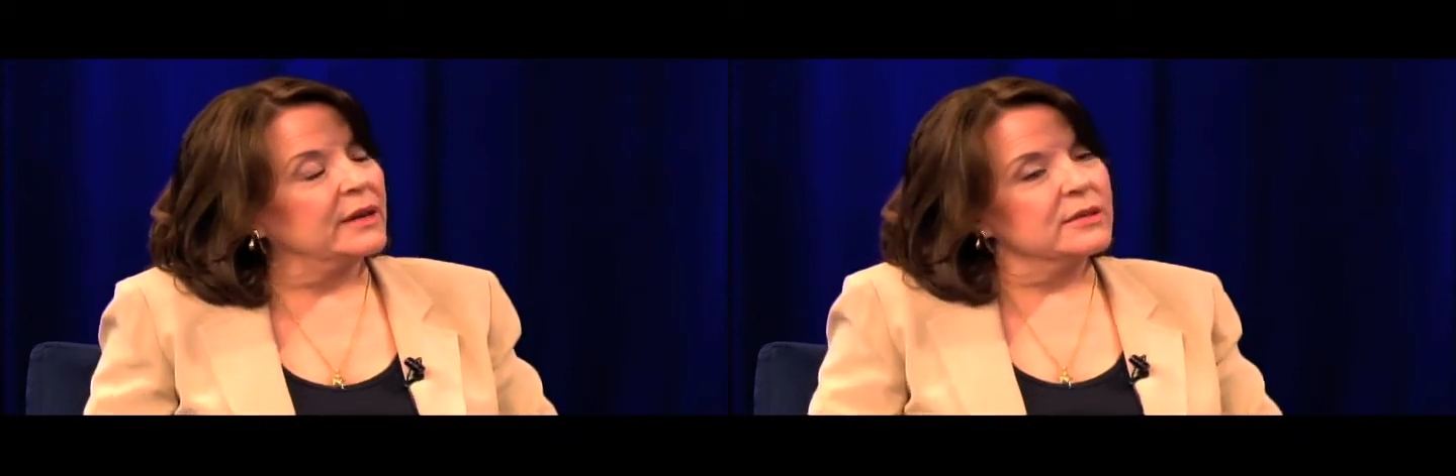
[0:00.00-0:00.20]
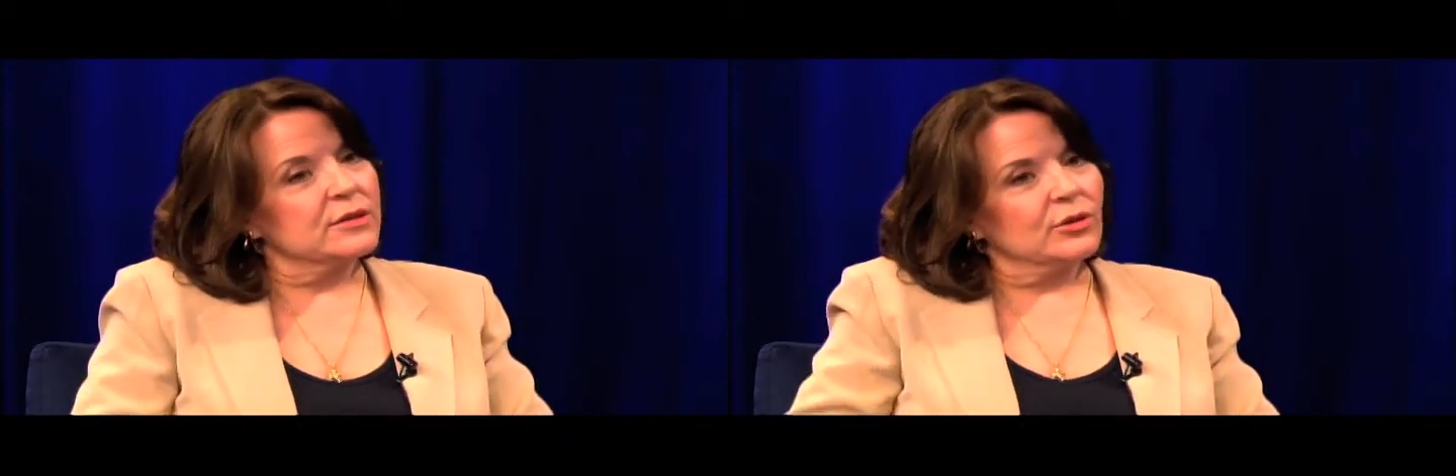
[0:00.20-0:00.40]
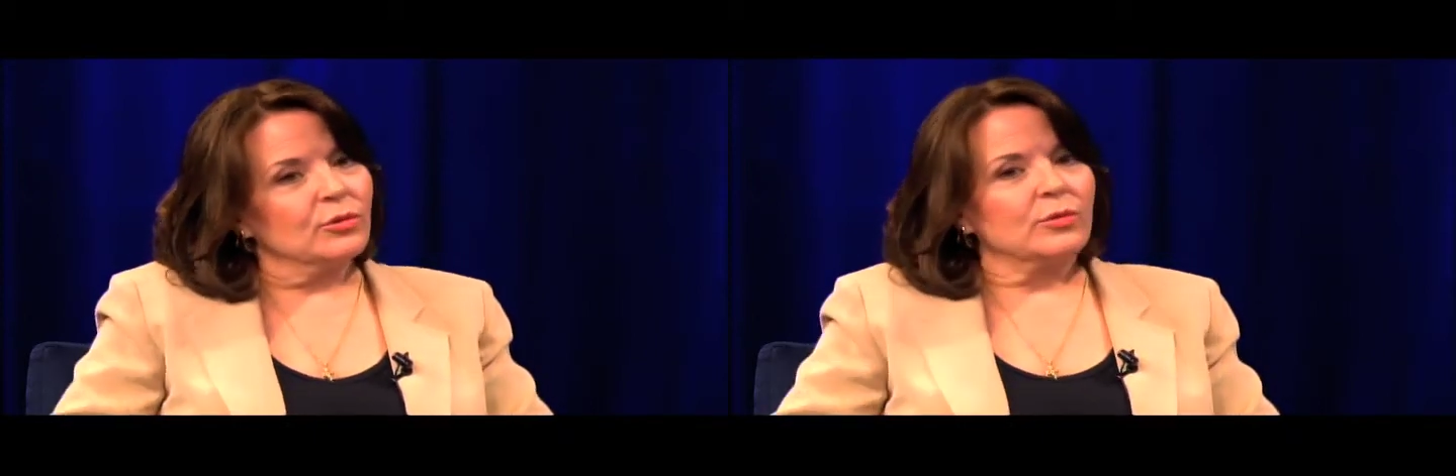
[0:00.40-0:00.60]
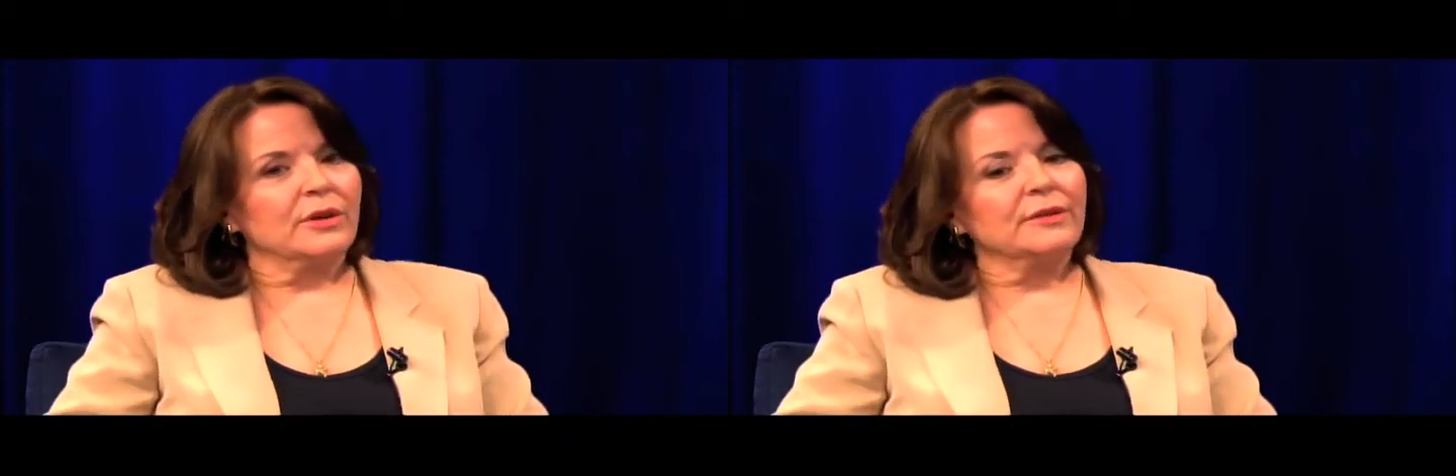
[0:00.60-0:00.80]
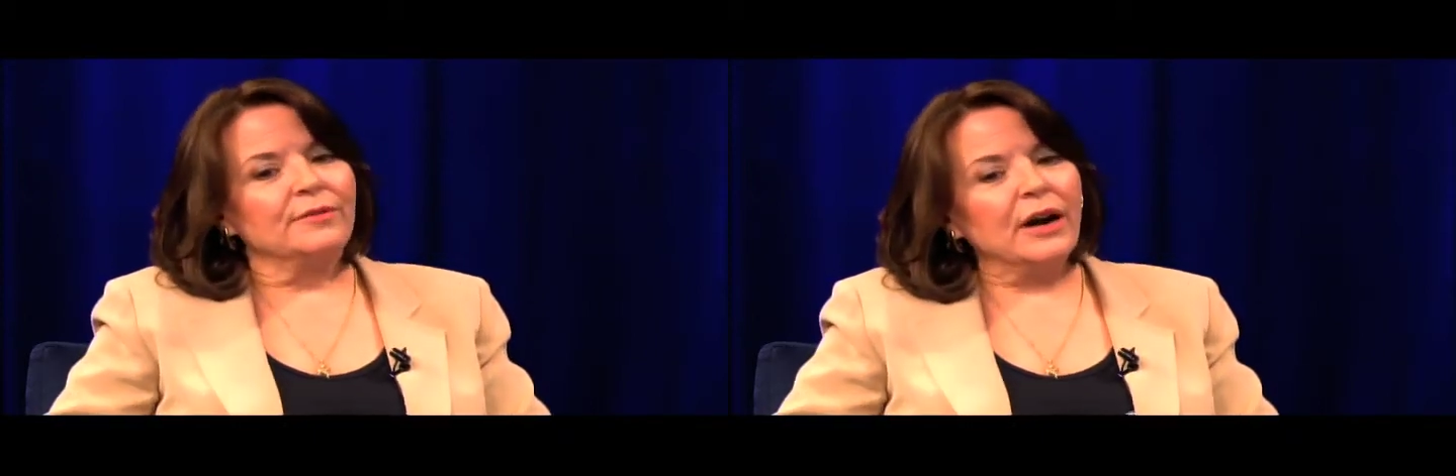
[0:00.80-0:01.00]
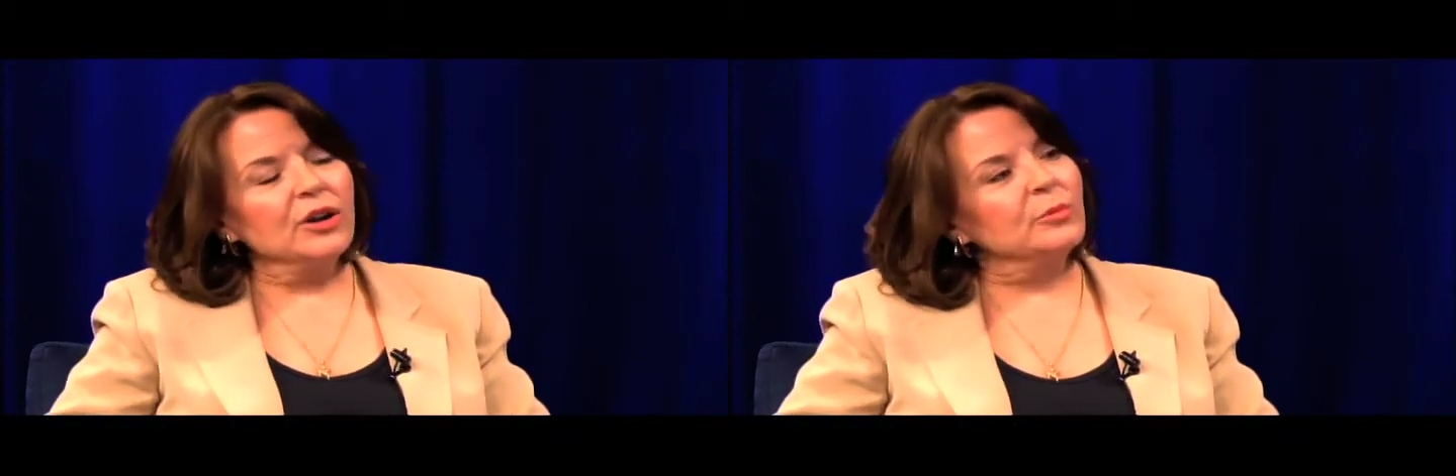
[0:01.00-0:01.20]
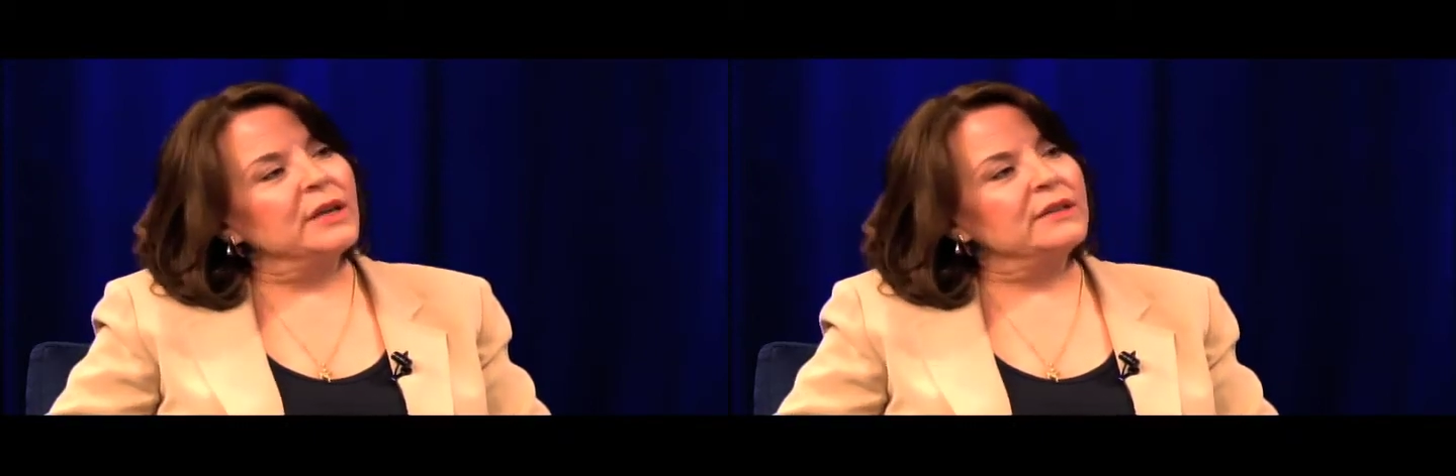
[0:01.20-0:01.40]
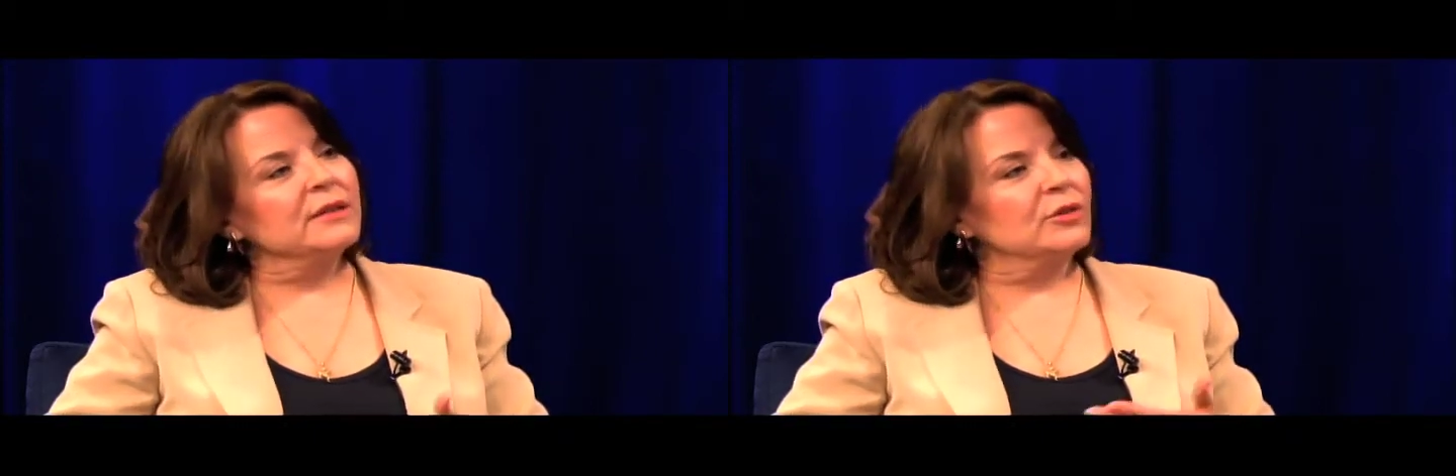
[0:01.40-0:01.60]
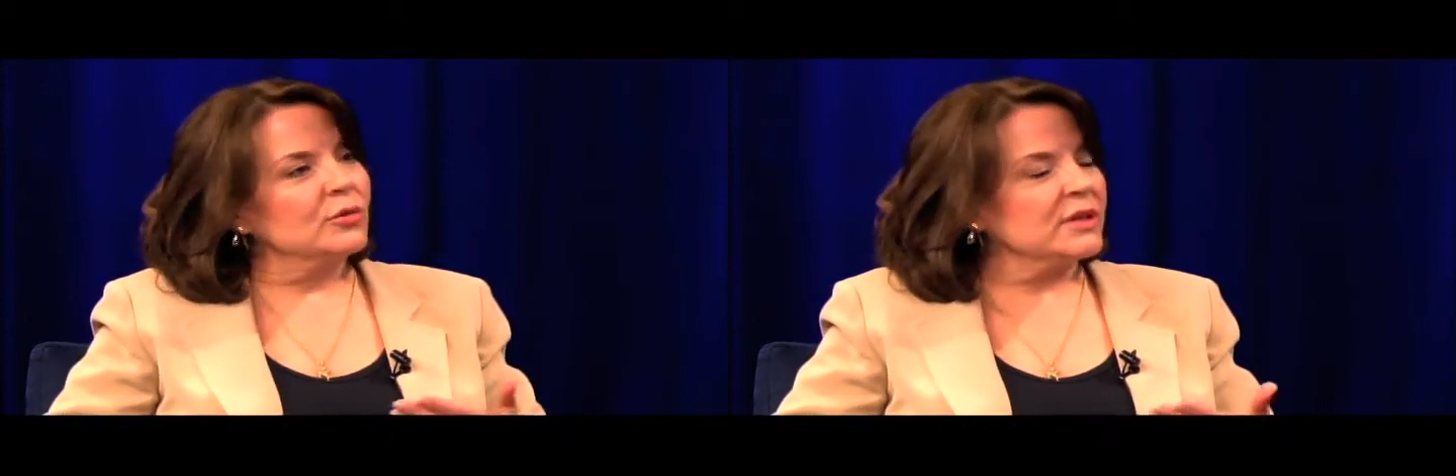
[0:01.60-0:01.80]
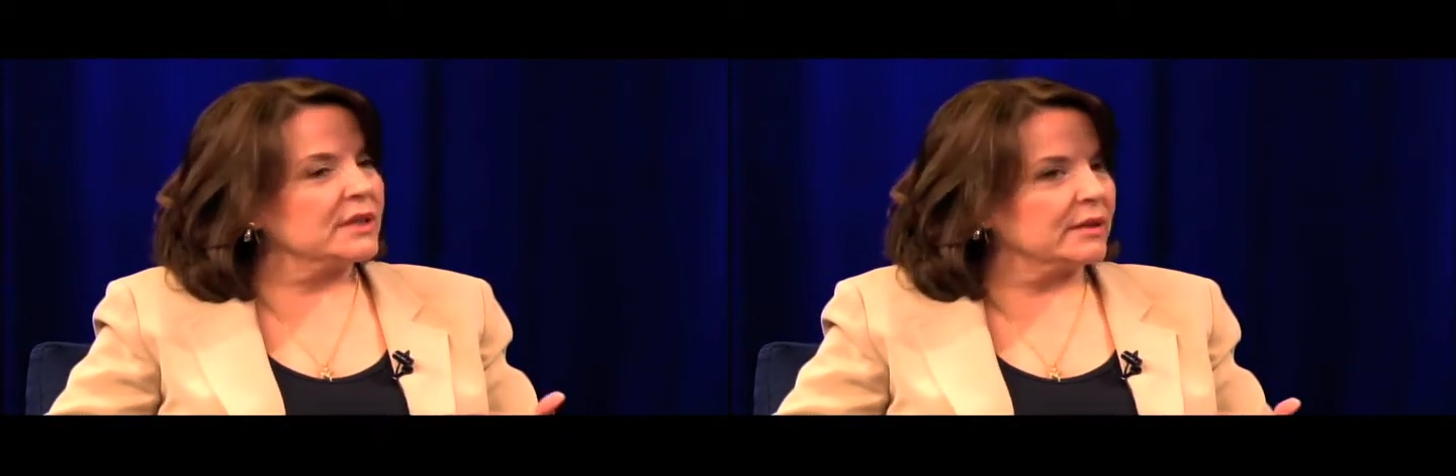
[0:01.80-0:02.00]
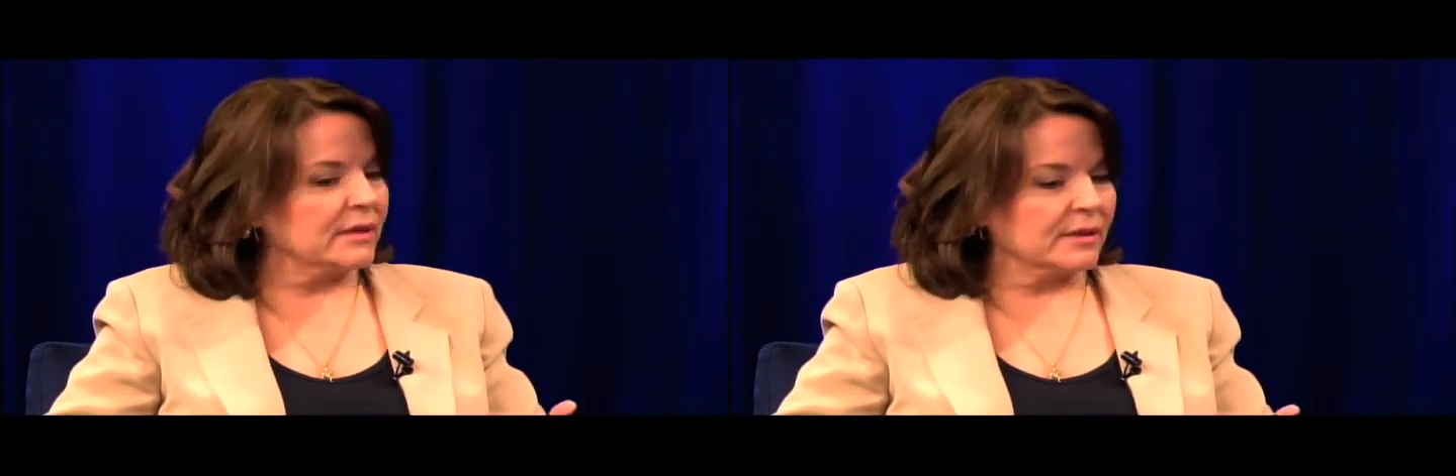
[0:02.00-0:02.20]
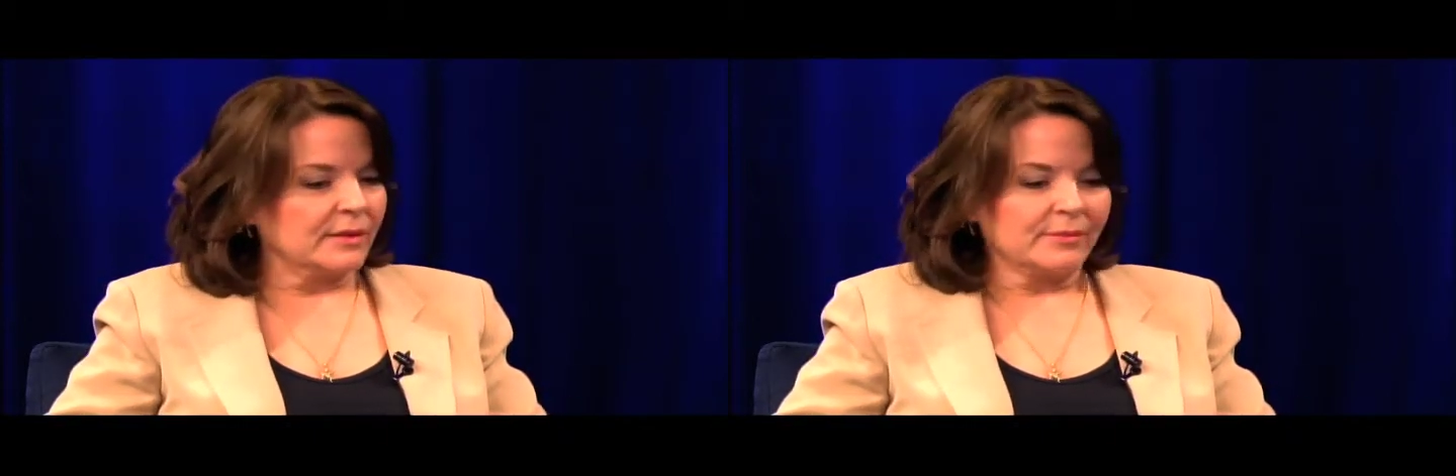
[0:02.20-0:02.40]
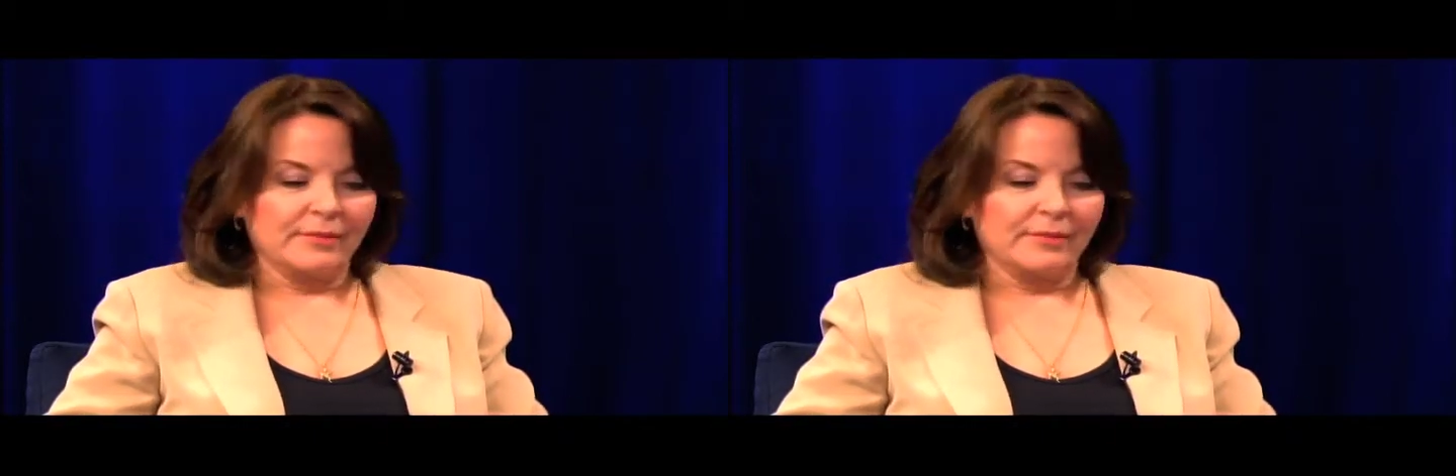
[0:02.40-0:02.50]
So environment, noticing